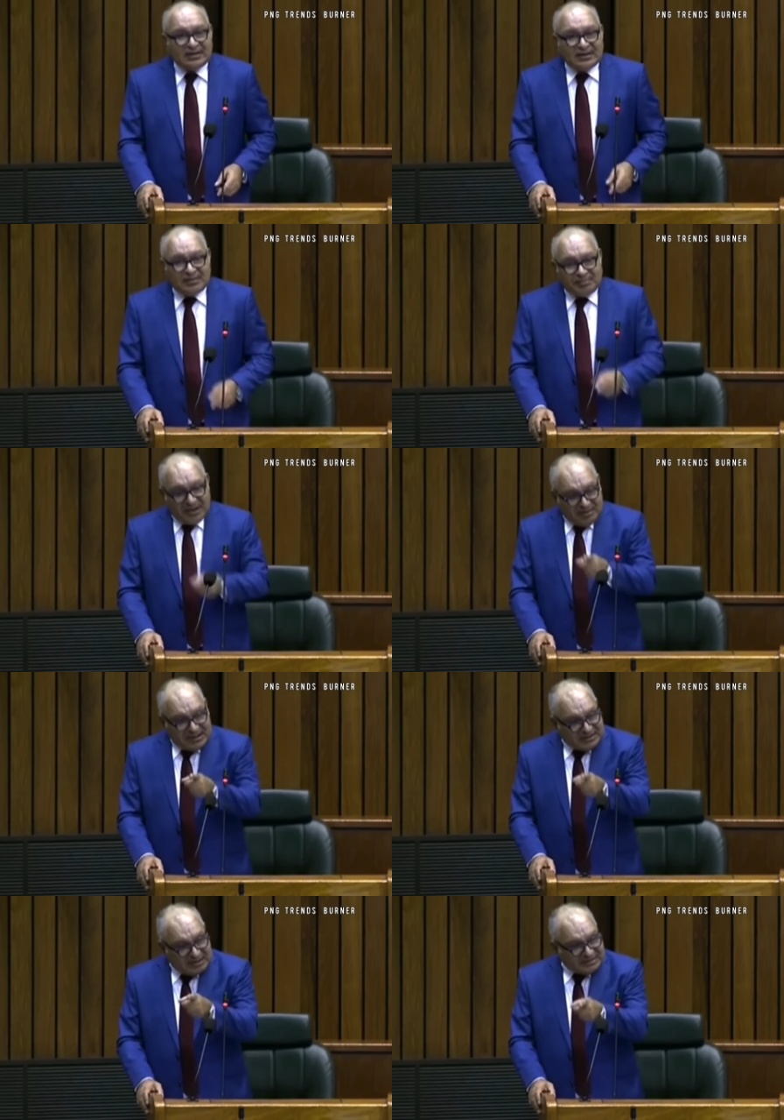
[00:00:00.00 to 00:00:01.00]
And the Prime
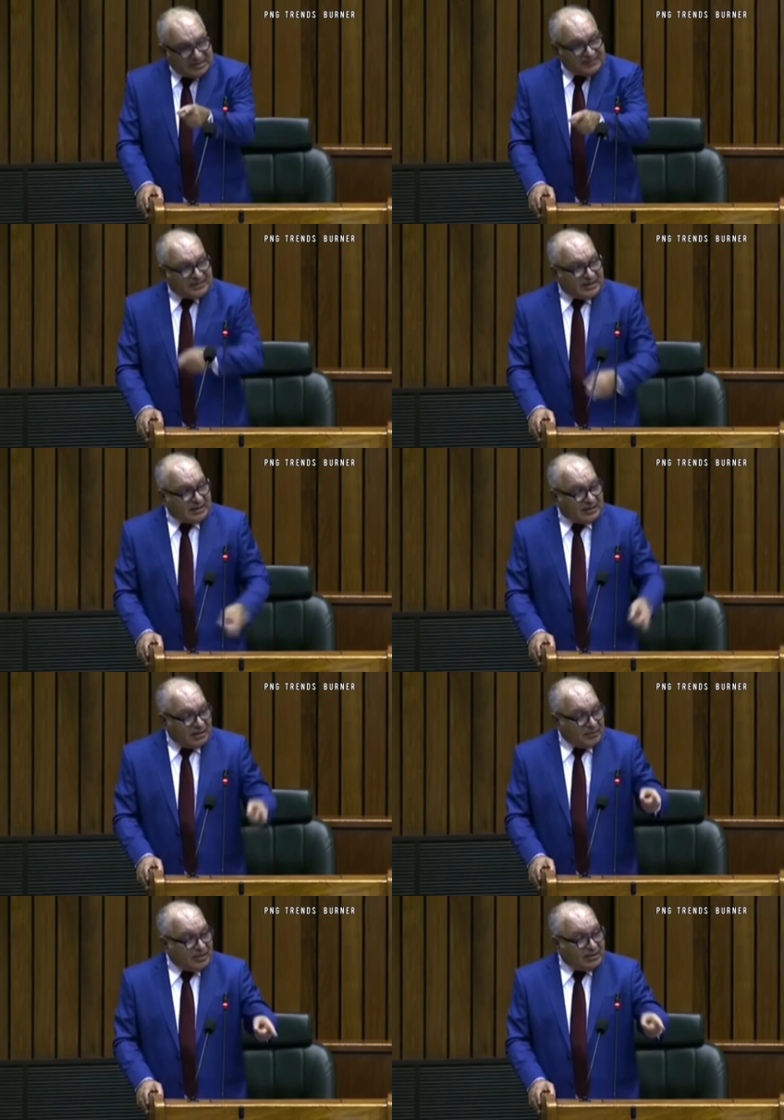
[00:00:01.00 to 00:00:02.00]
Minister himself said that
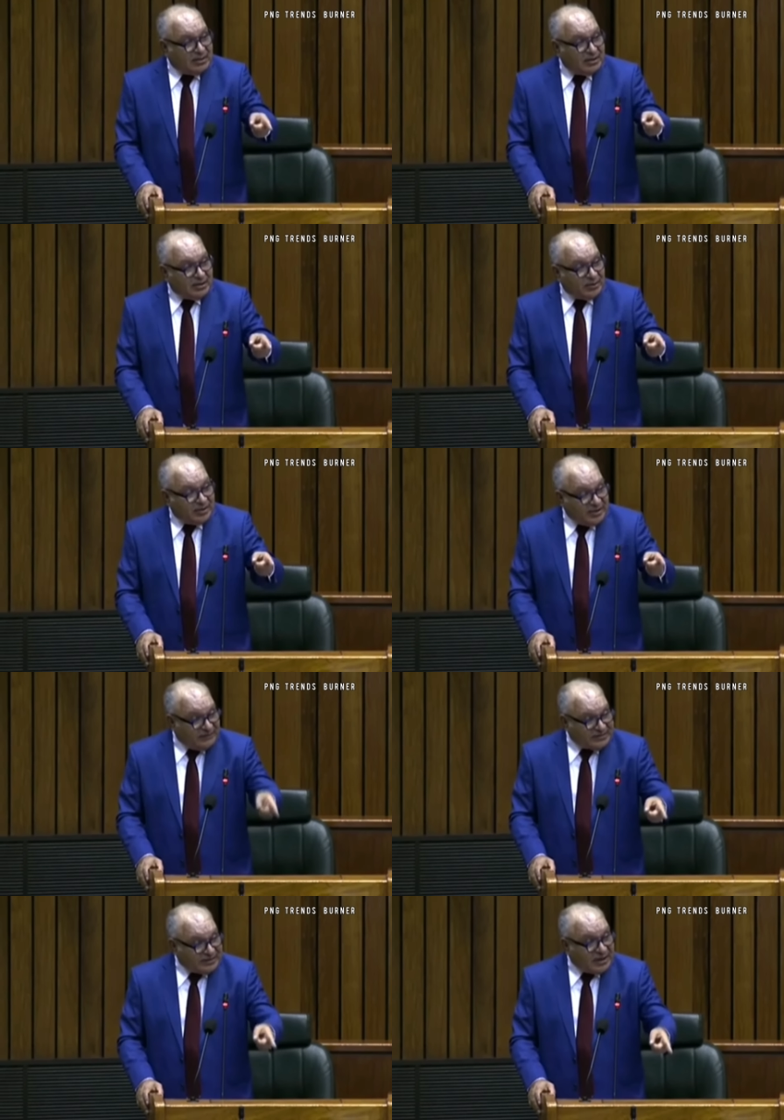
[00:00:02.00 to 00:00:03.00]
he will do an
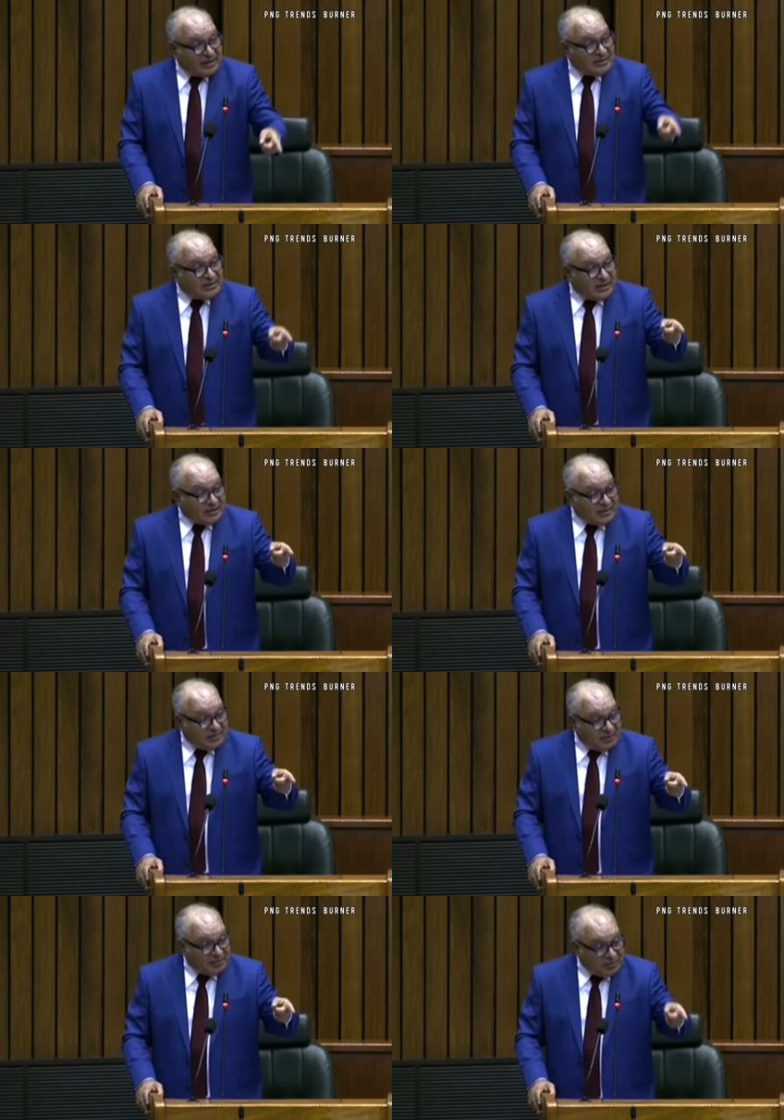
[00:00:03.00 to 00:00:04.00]
investigation and
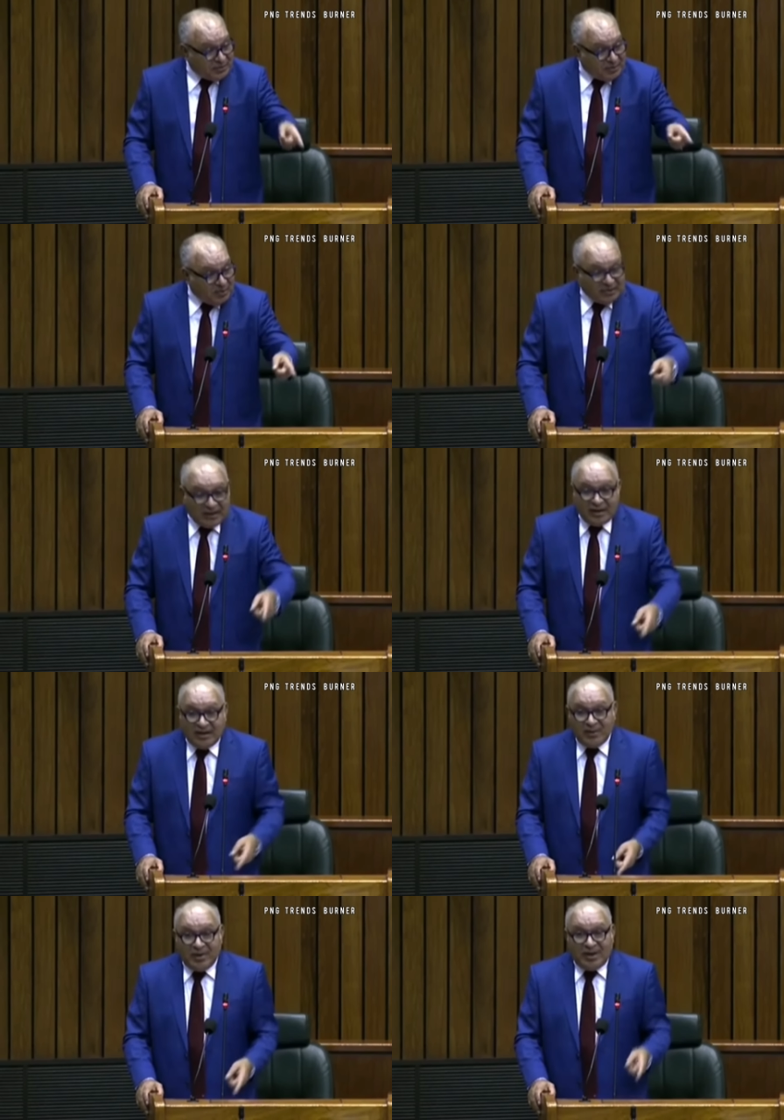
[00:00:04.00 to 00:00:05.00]
he will put a report here.
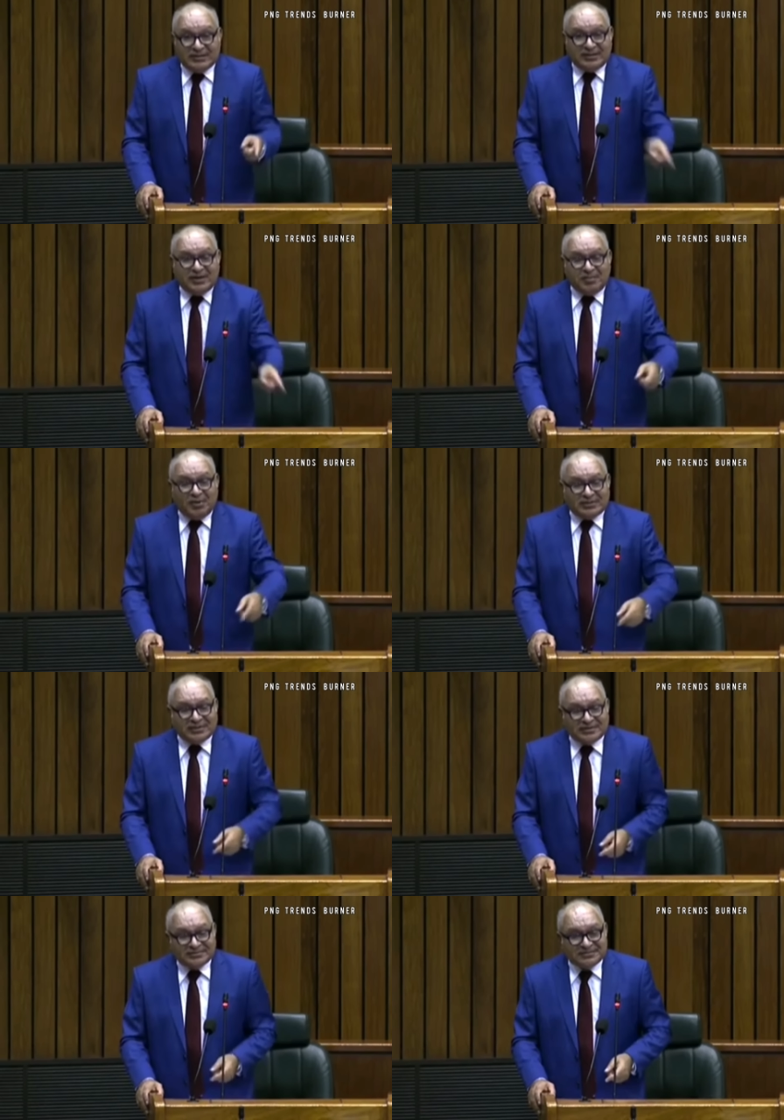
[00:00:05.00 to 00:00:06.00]
Where is the report?
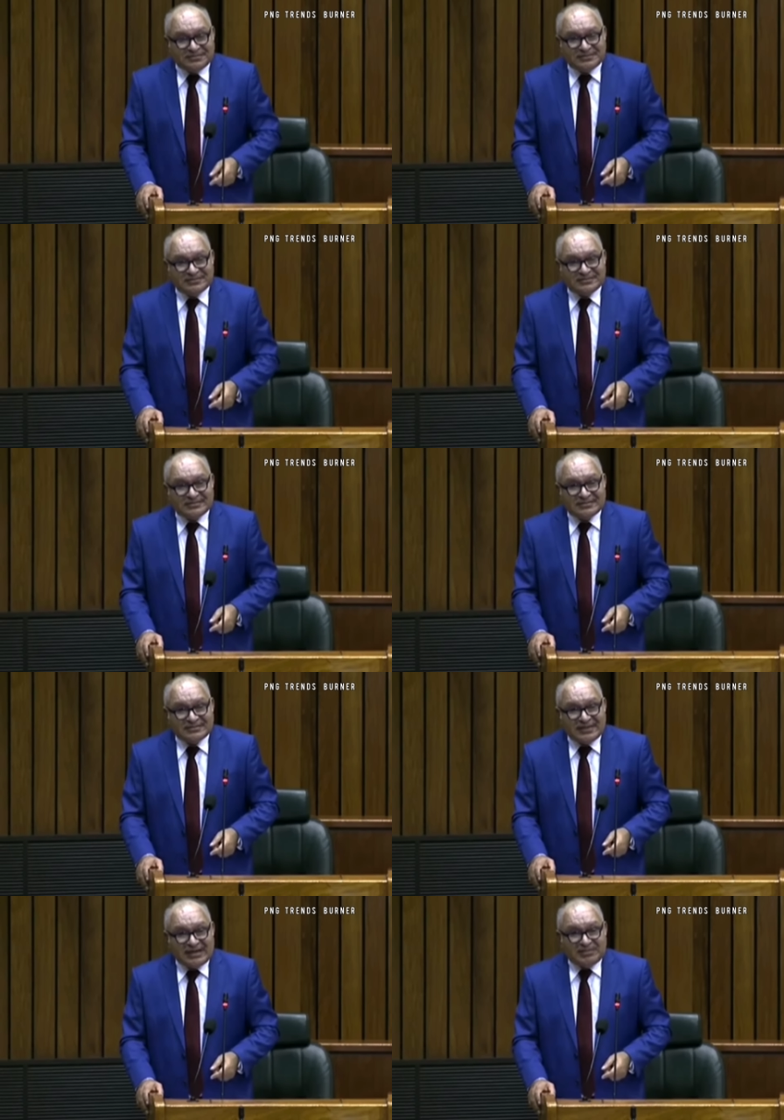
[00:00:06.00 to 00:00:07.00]

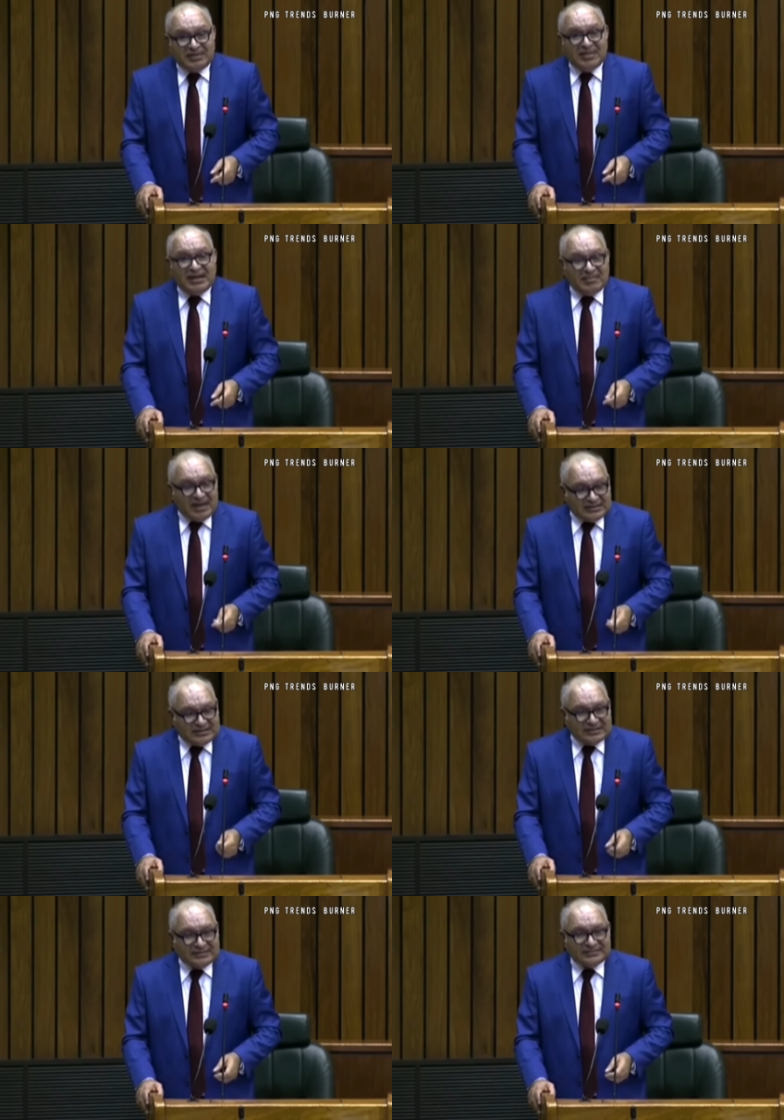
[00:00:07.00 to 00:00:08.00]
It's been many months.